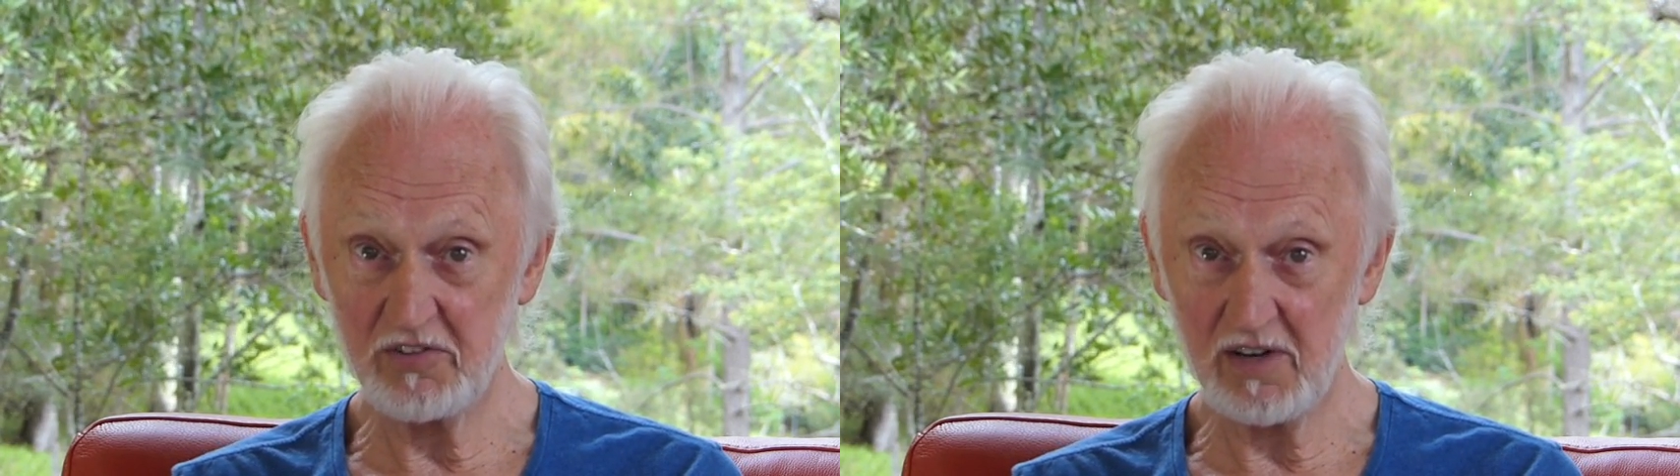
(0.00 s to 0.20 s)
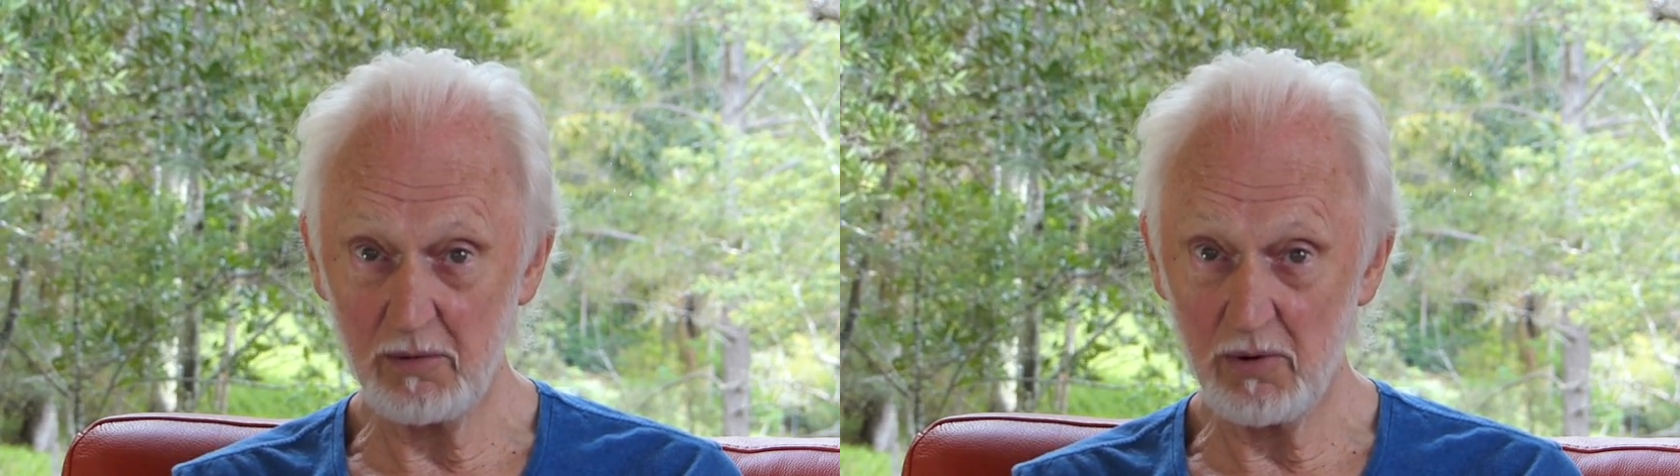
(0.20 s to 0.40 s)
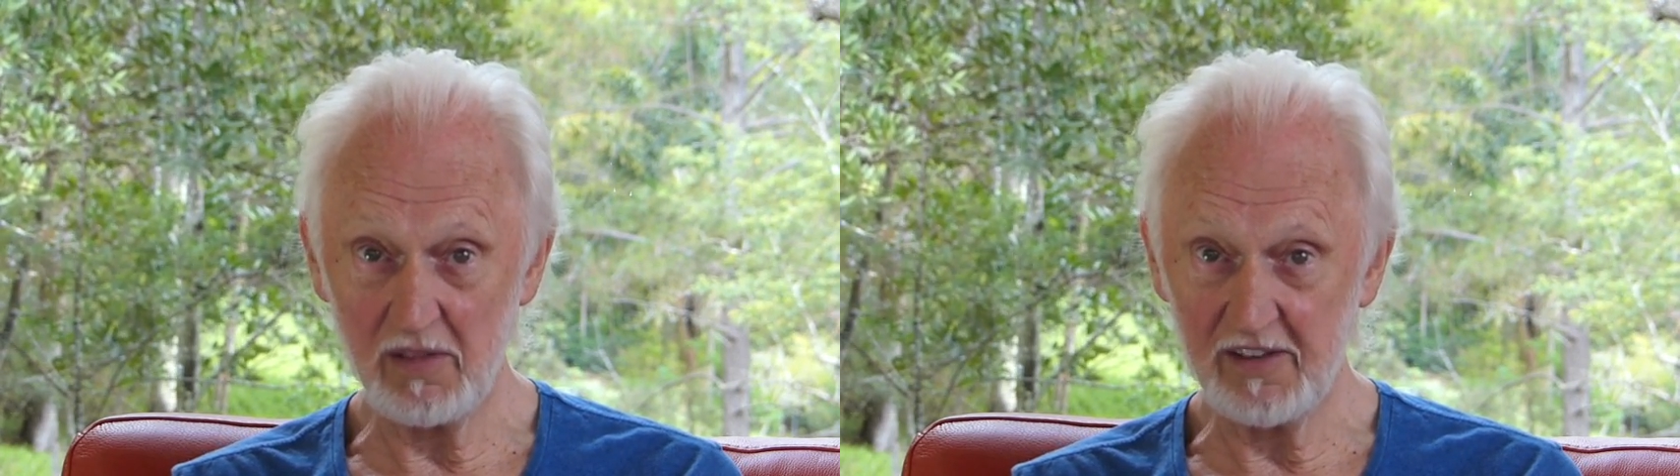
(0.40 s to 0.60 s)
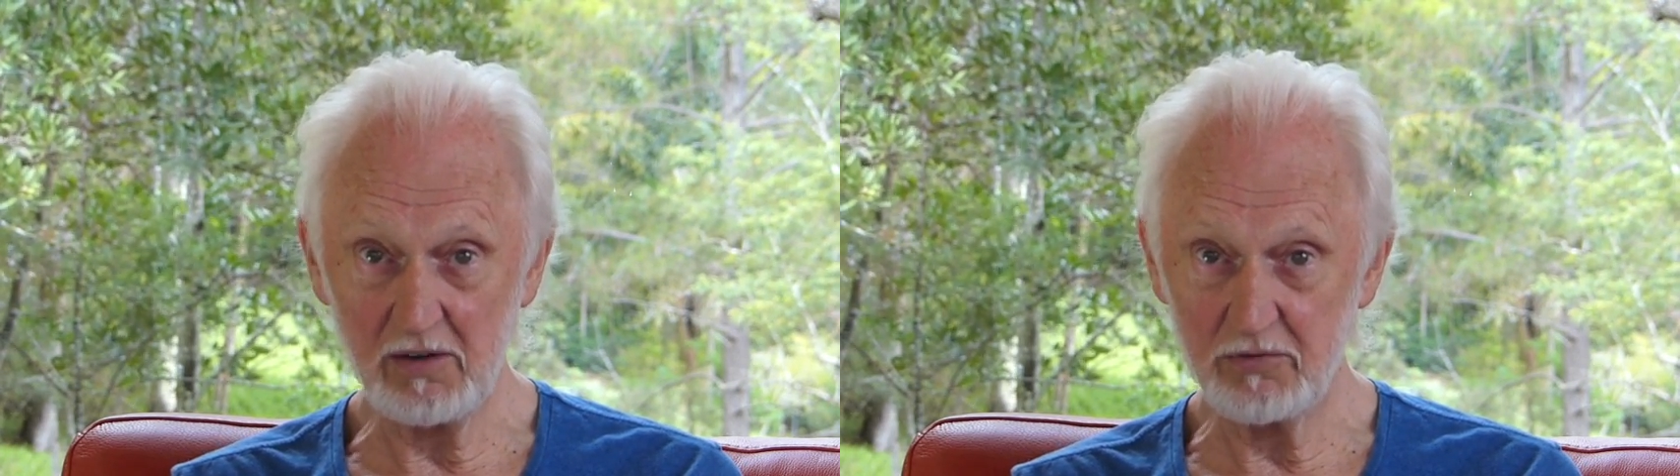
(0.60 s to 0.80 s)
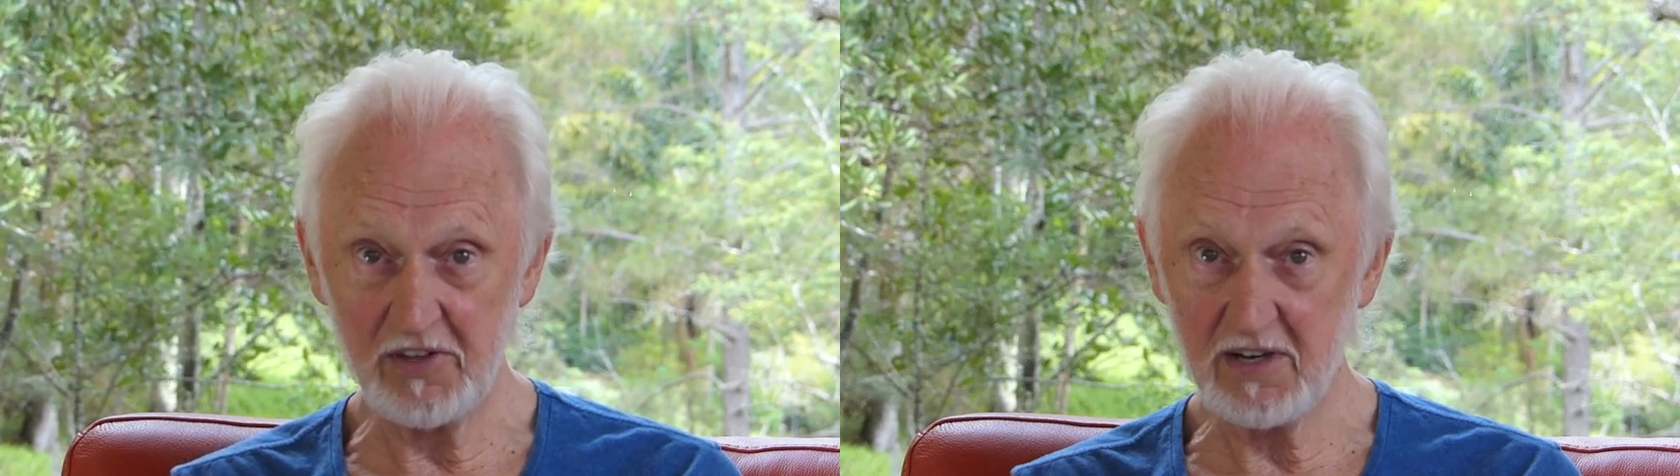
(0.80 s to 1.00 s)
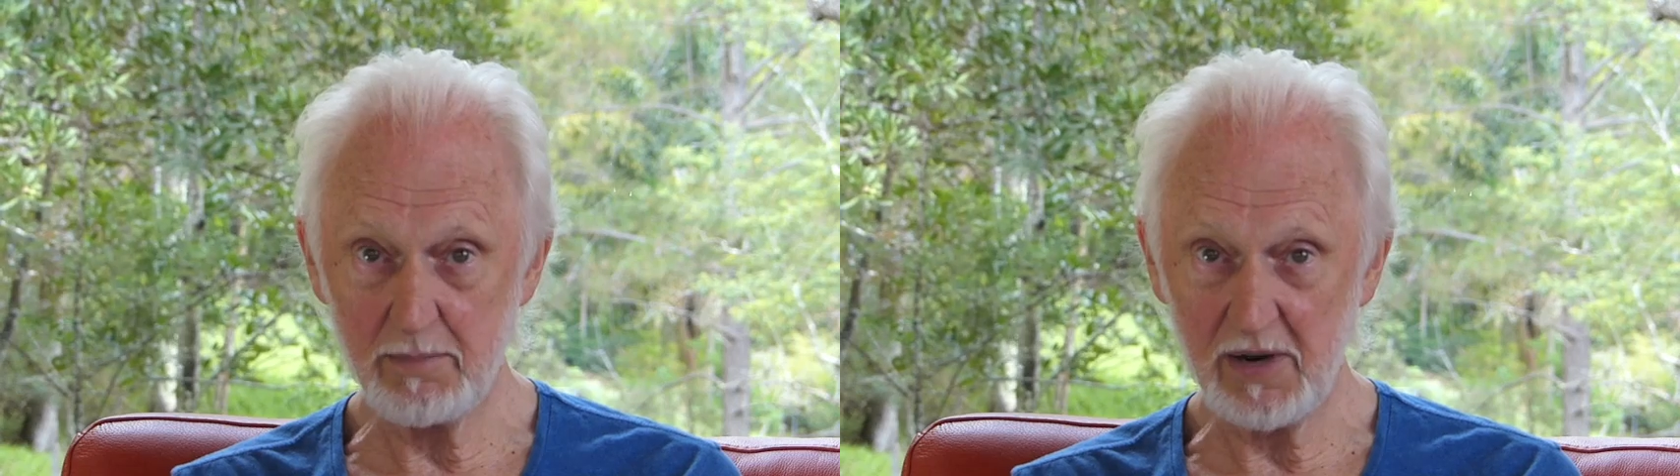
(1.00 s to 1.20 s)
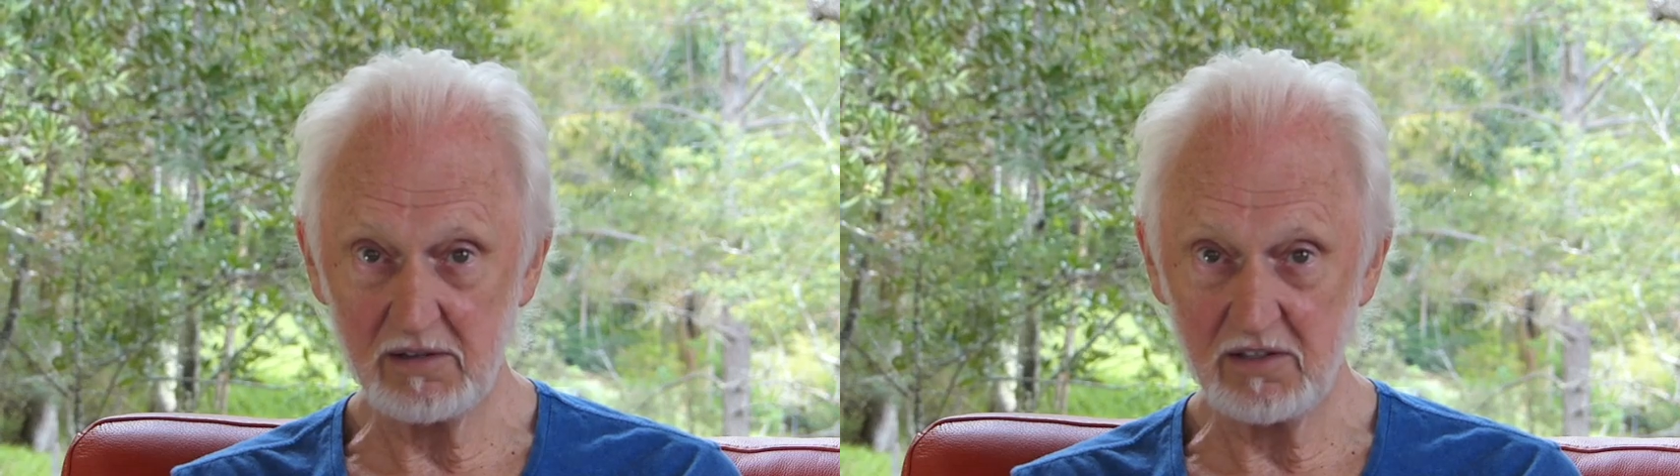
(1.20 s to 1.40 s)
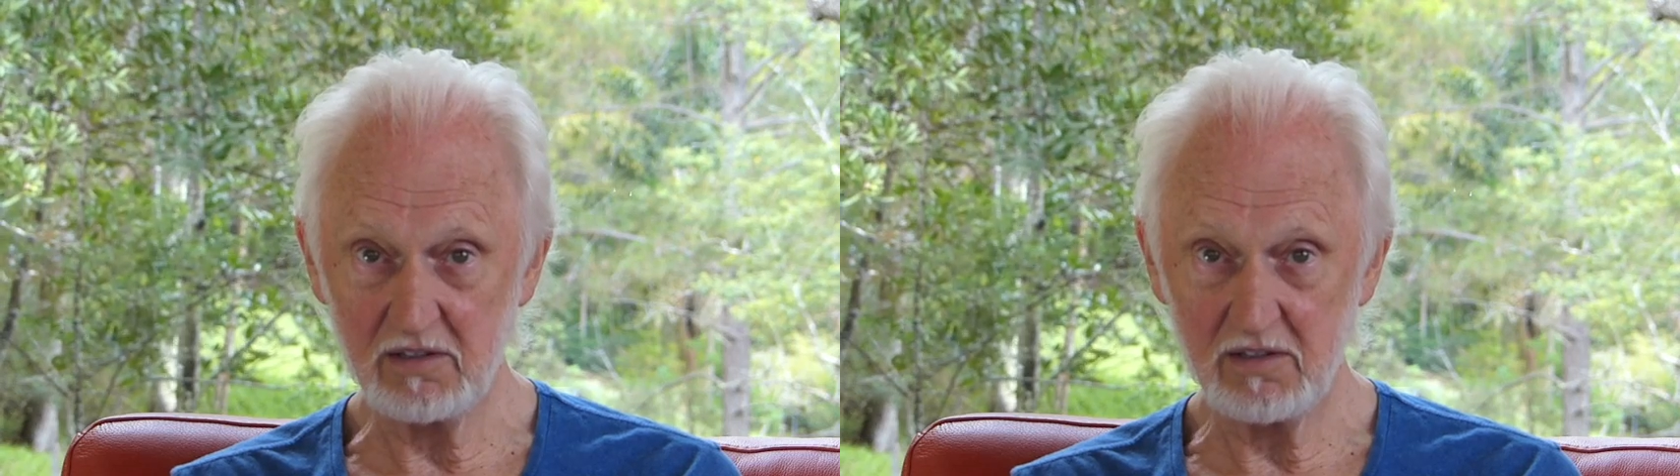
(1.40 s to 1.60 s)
very well, they don't think about it.